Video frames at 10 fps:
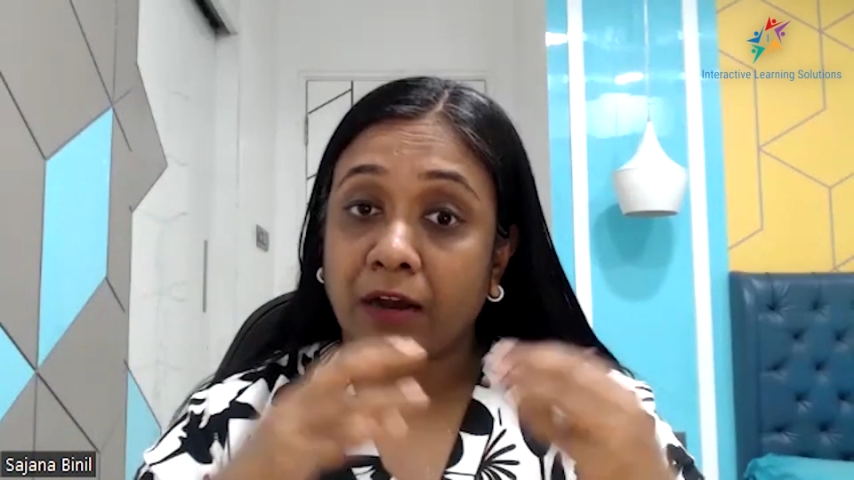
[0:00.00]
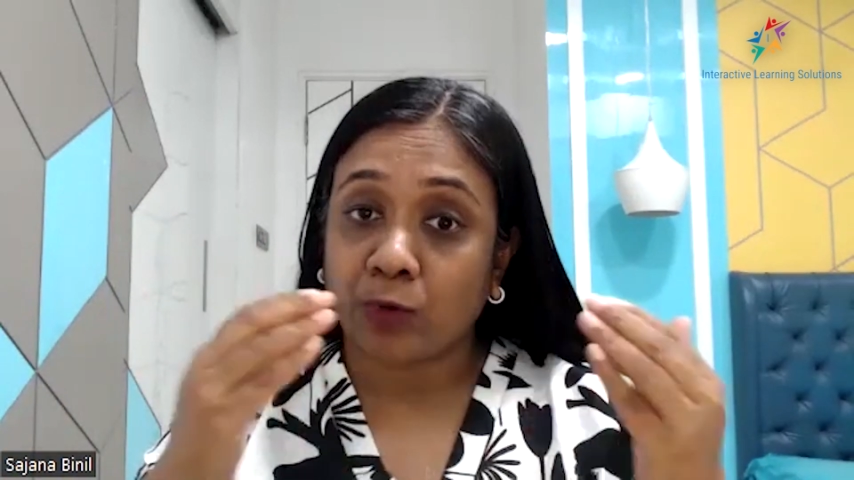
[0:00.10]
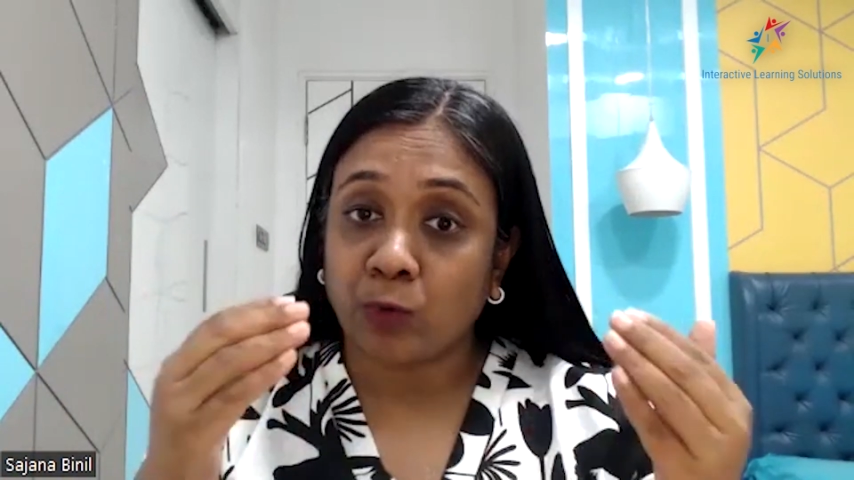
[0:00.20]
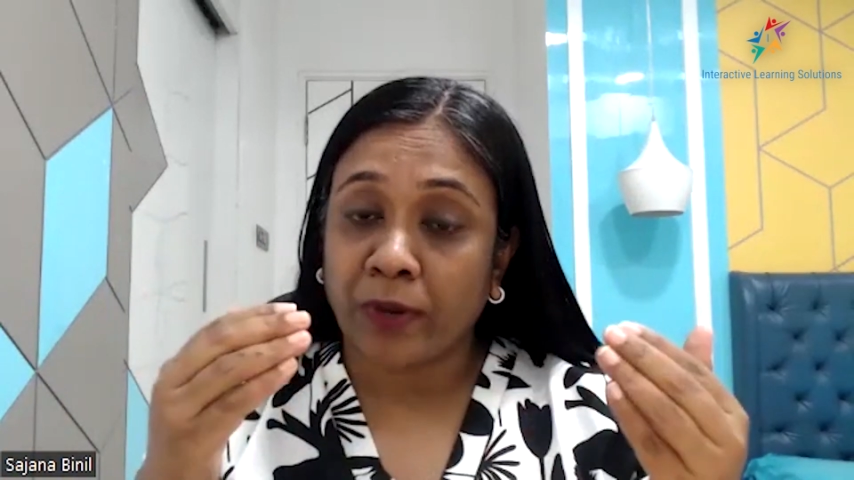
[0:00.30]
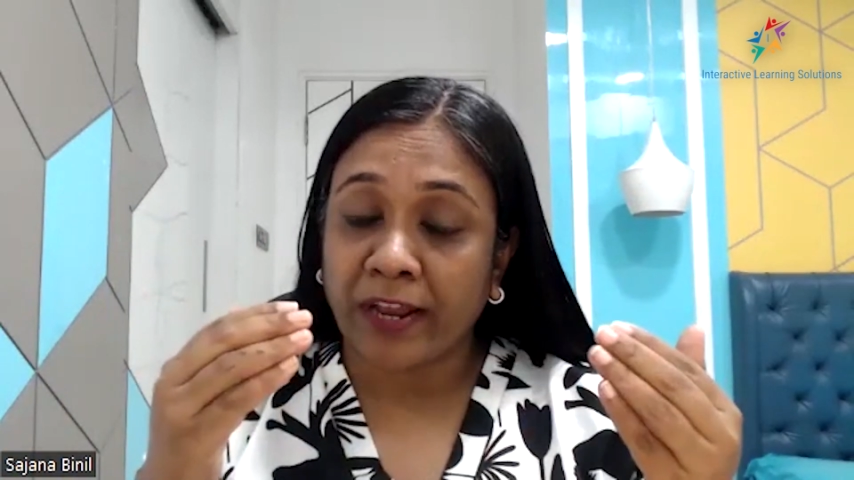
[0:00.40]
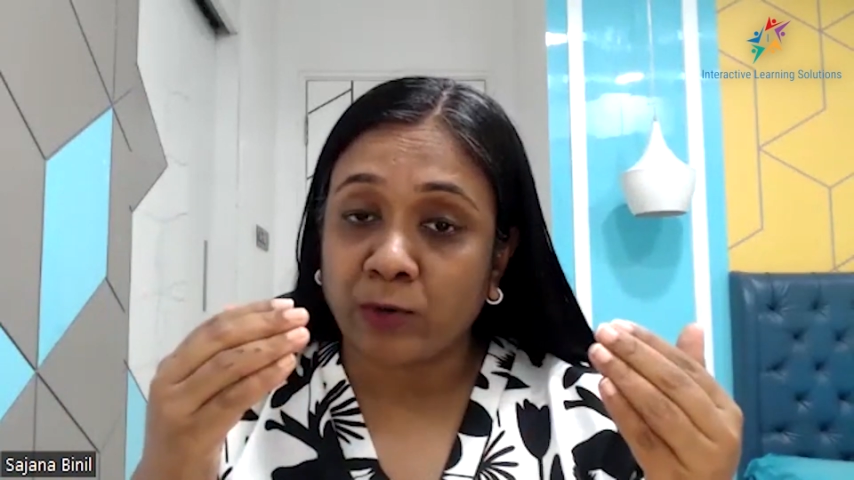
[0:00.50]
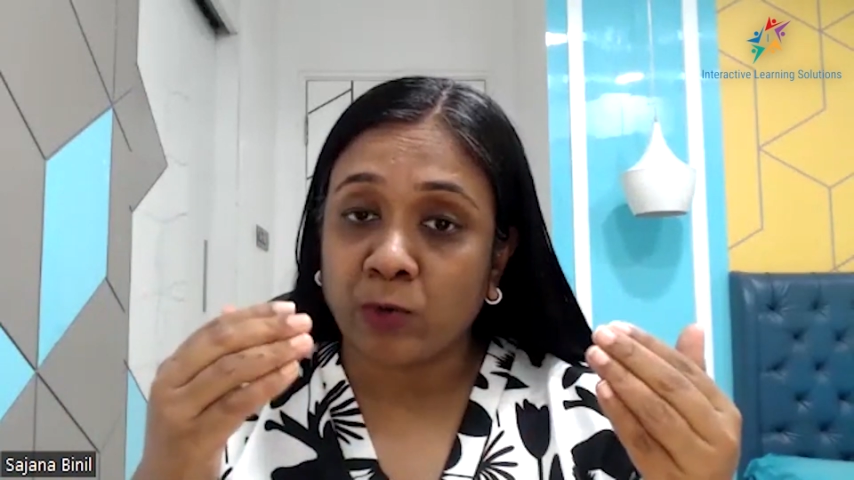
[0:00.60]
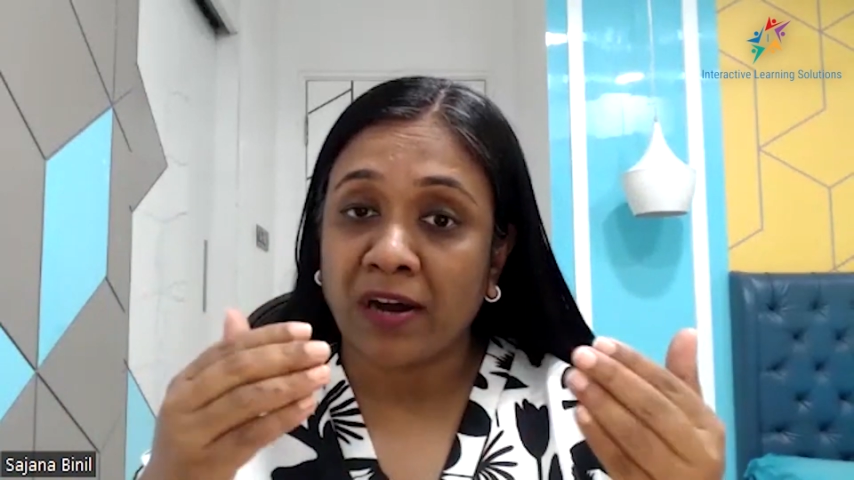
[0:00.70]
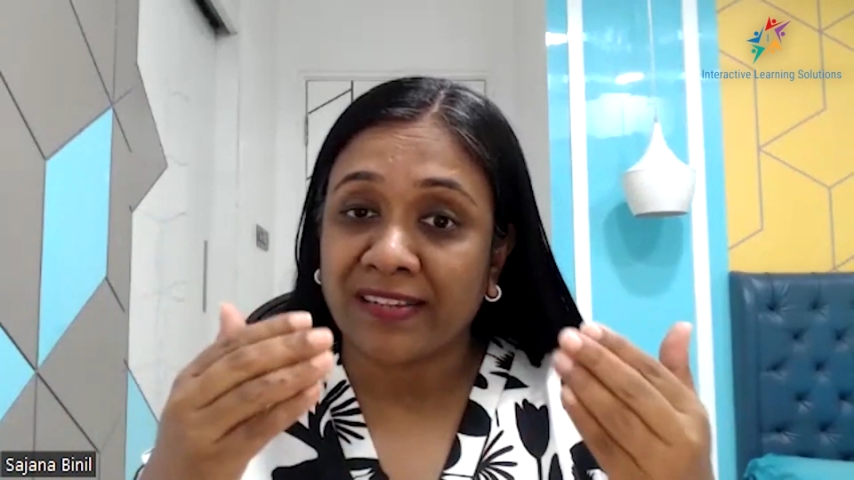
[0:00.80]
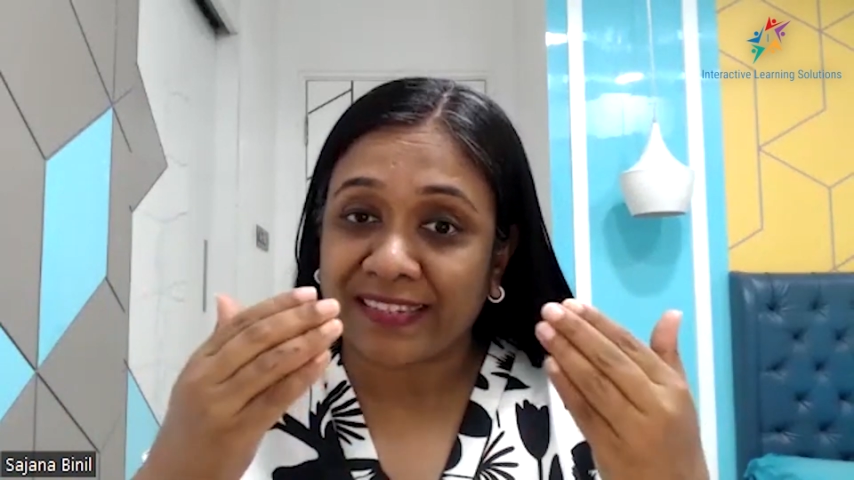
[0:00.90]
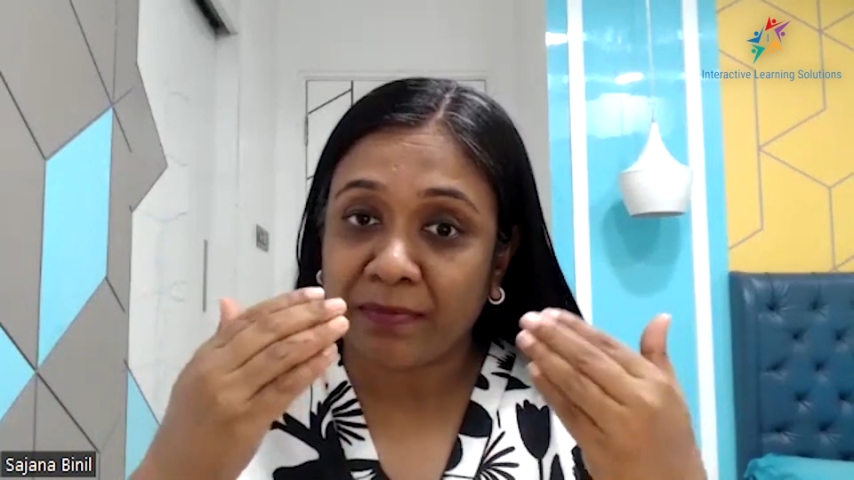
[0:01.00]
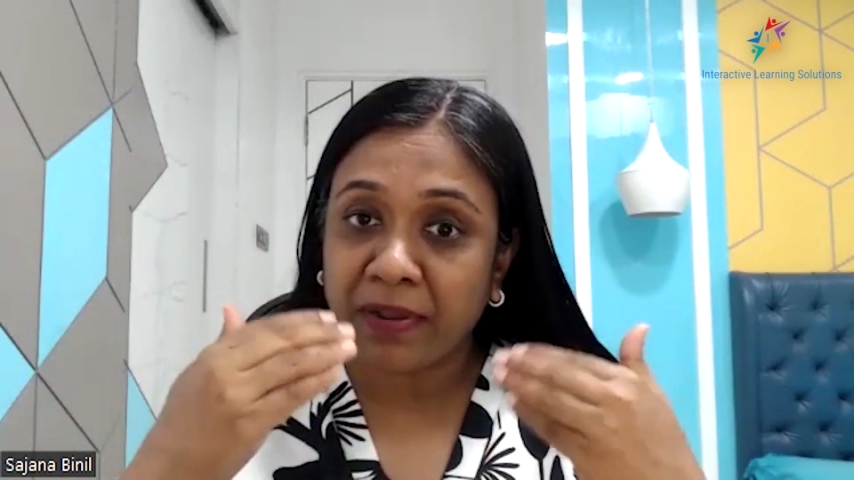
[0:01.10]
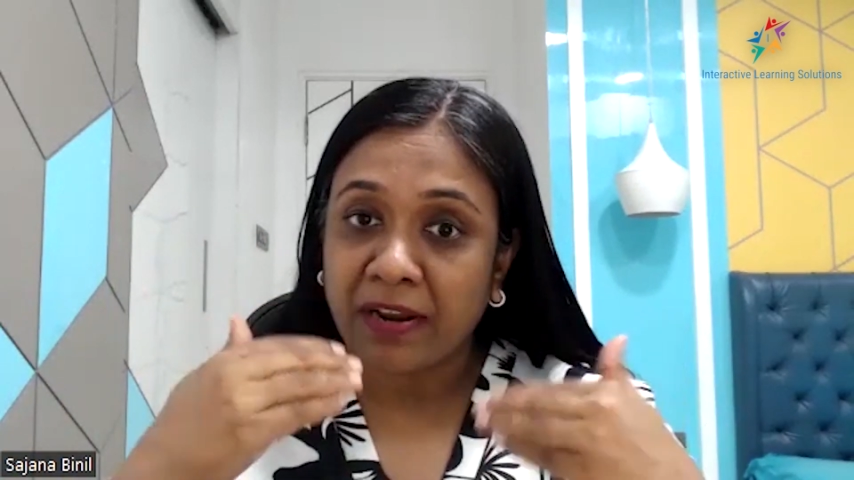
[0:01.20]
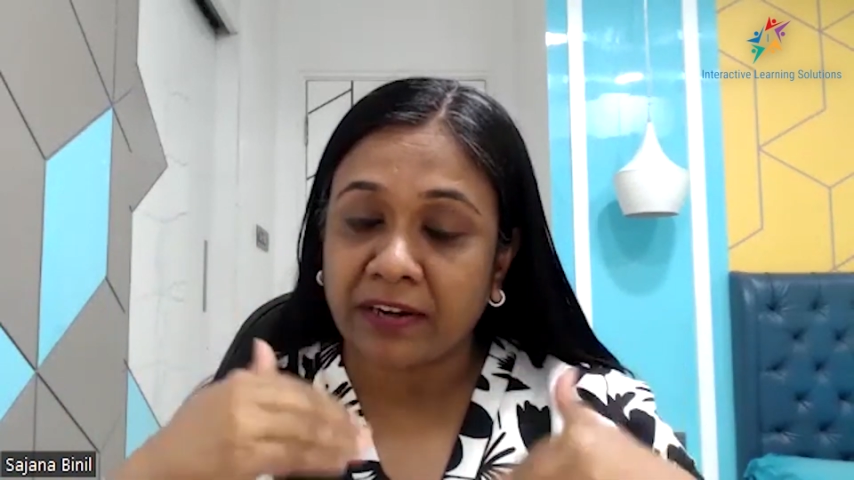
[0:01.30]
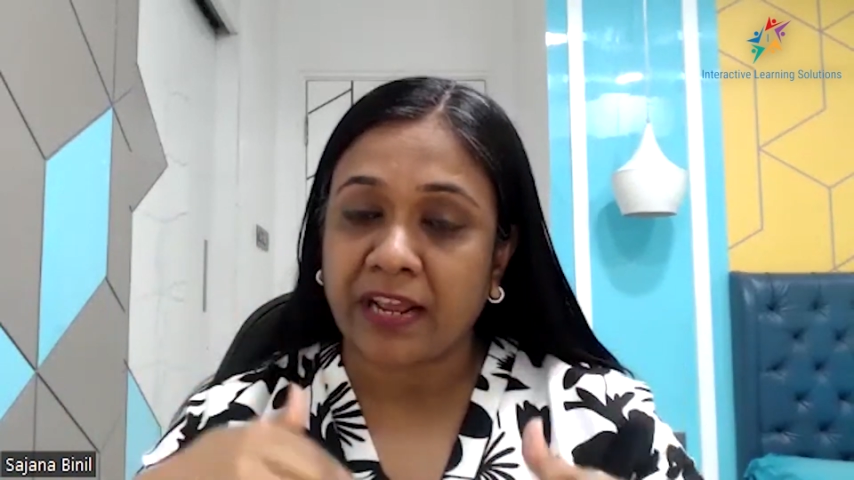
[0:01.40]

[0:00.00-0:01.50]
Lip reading: You can do a similar